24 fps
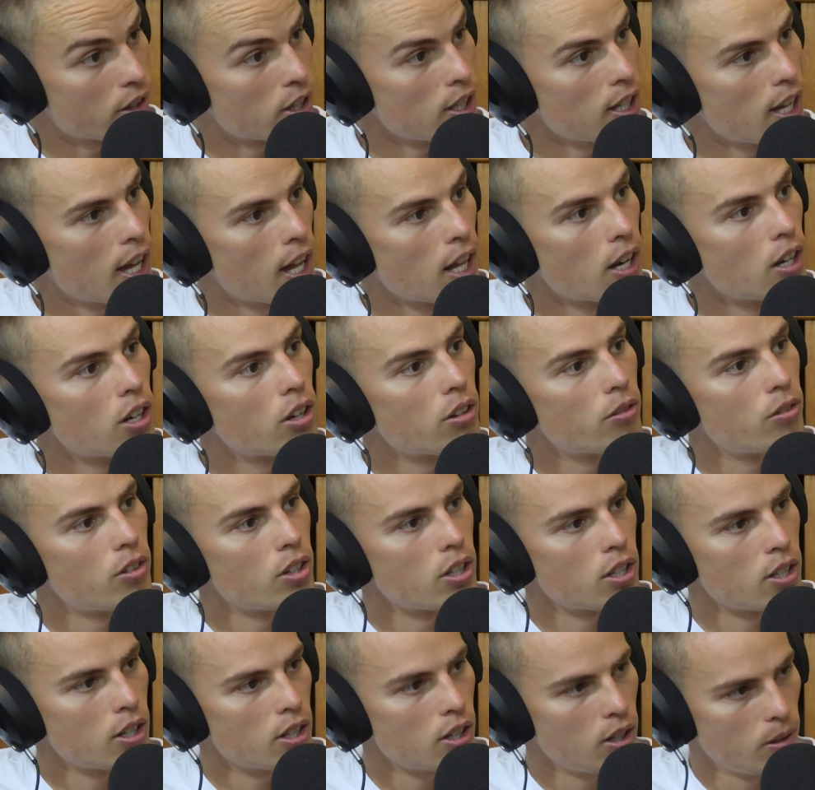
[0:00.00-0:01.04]
For the end of
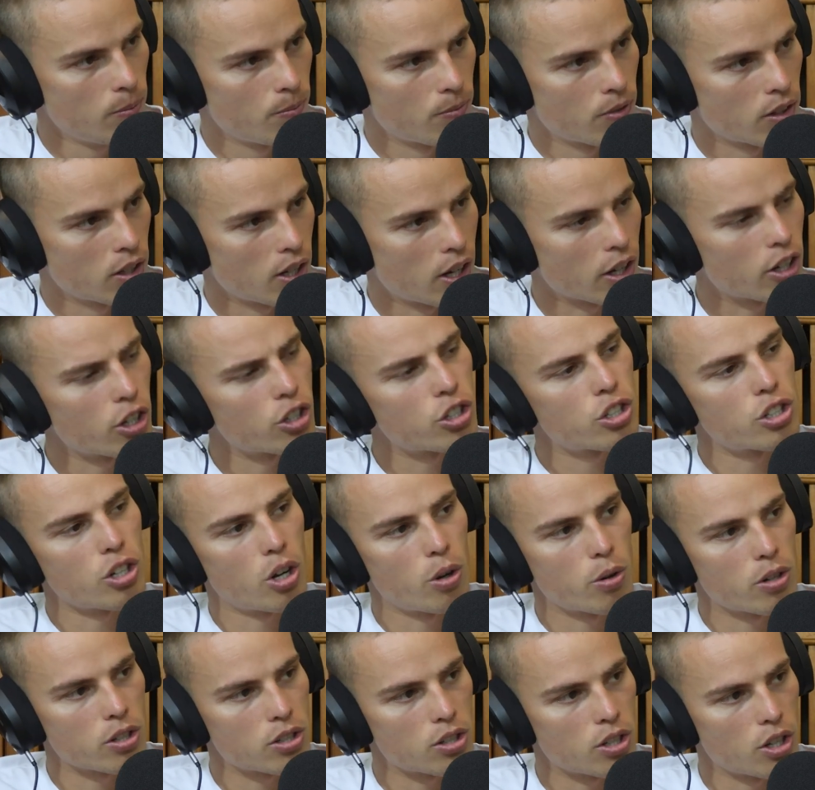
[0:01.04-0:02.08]
the year. I got
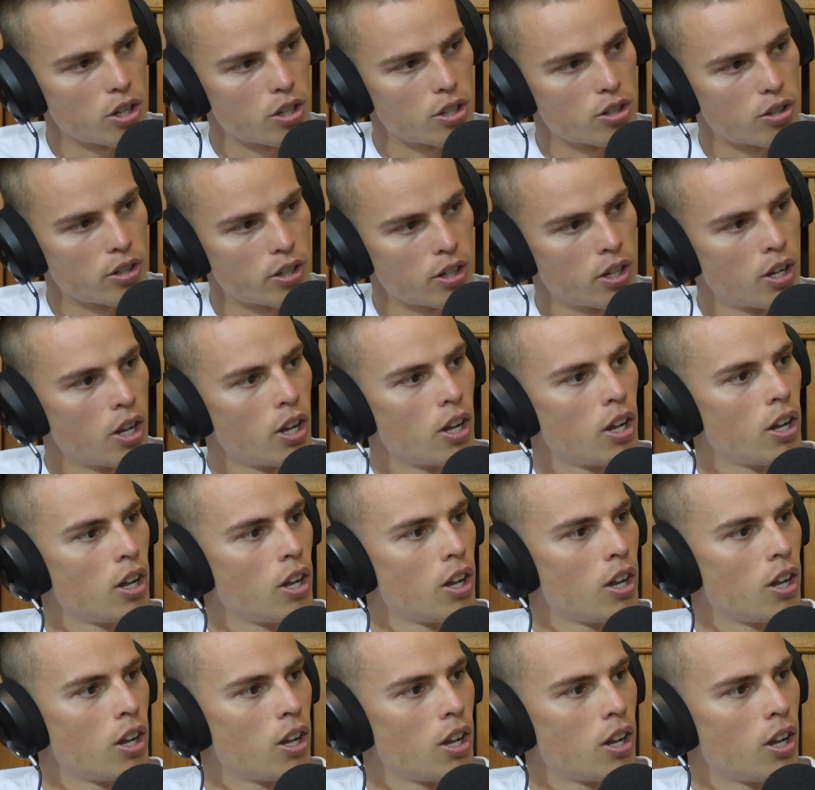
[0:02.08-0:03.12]
shoulder surgery.
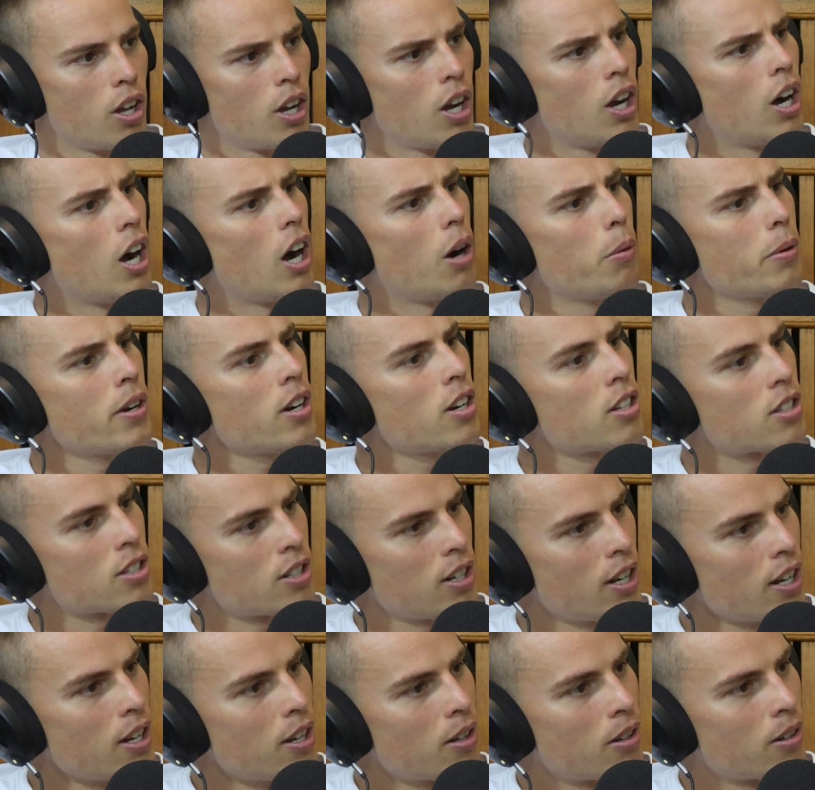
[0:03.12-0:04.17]
I'll be in a
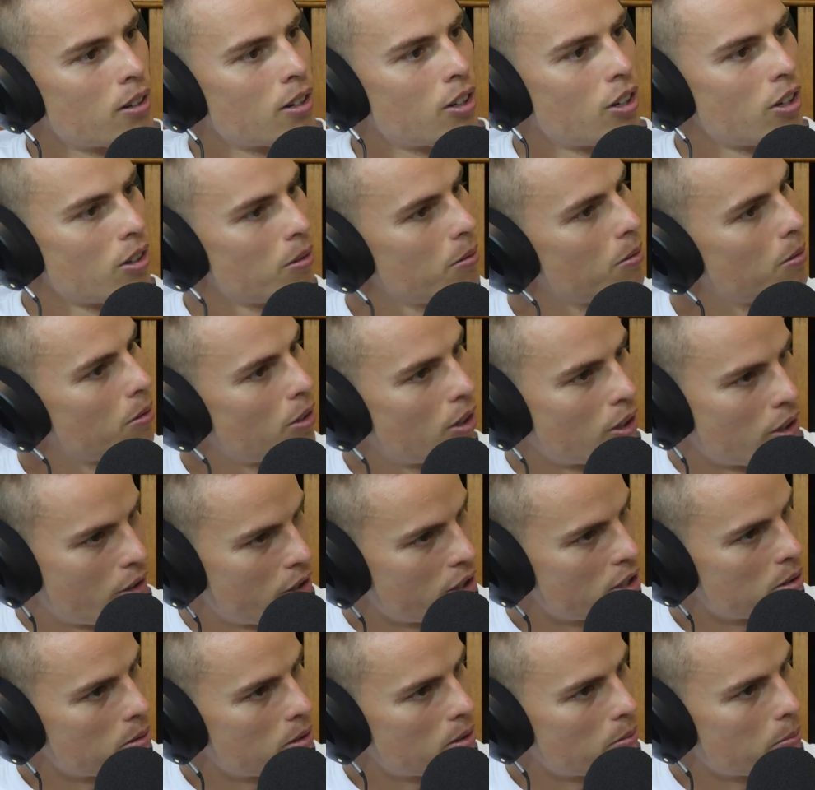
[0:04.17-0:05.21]
sling
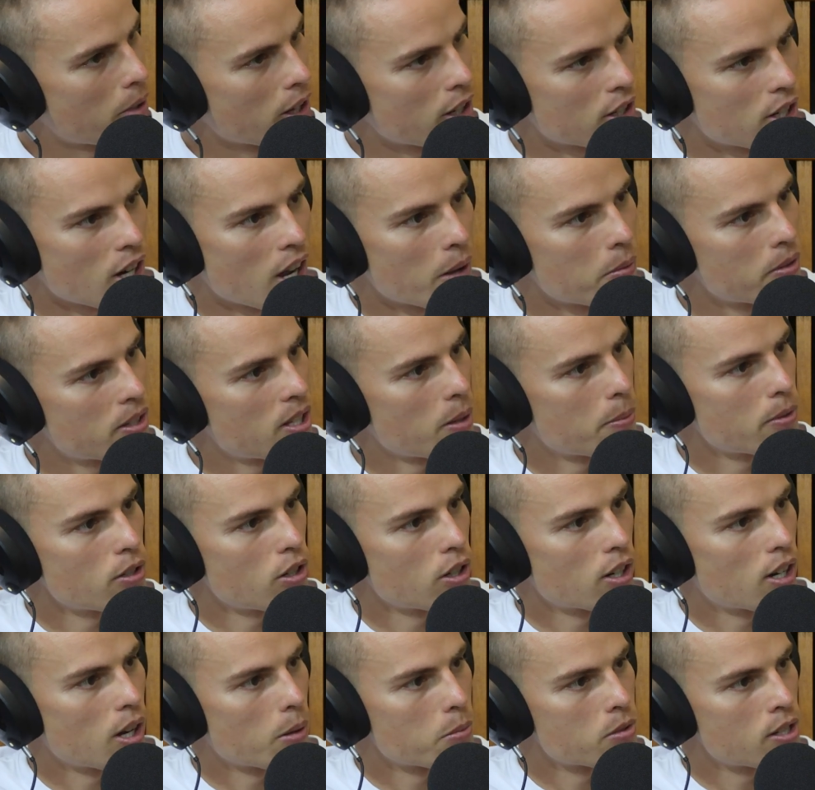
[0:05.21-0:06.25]
by the time this
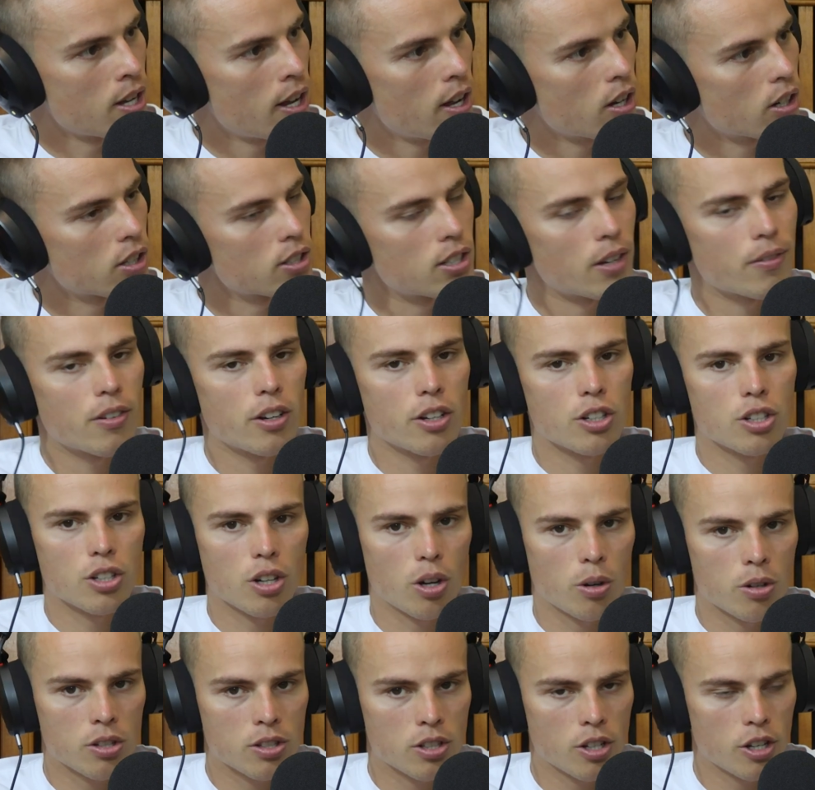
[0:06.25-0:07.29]
episode comes out, because I've got a
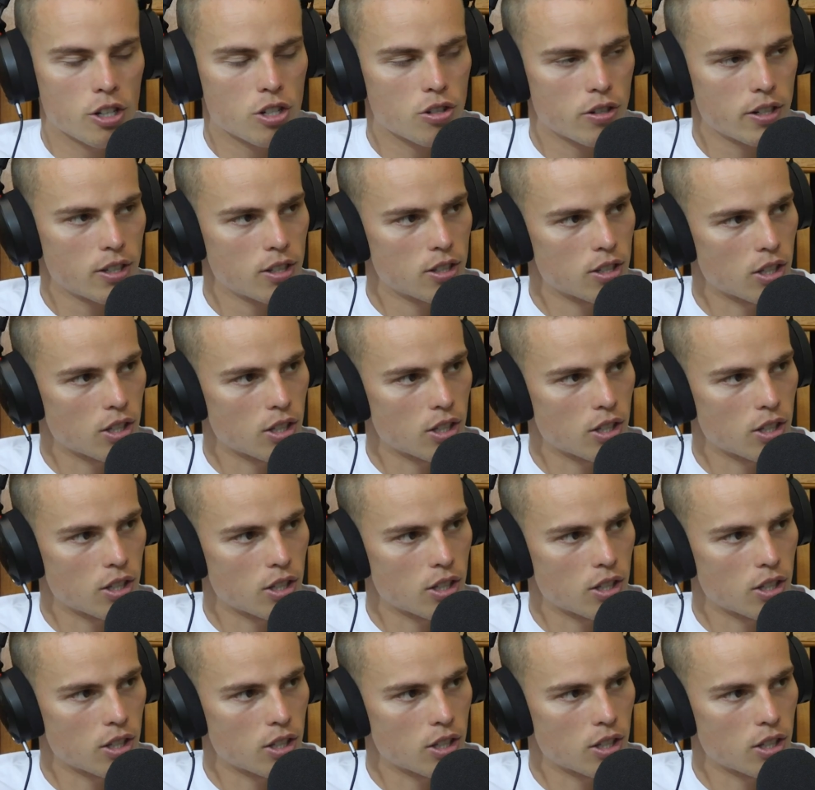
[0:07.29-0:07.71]
shoulder surgery.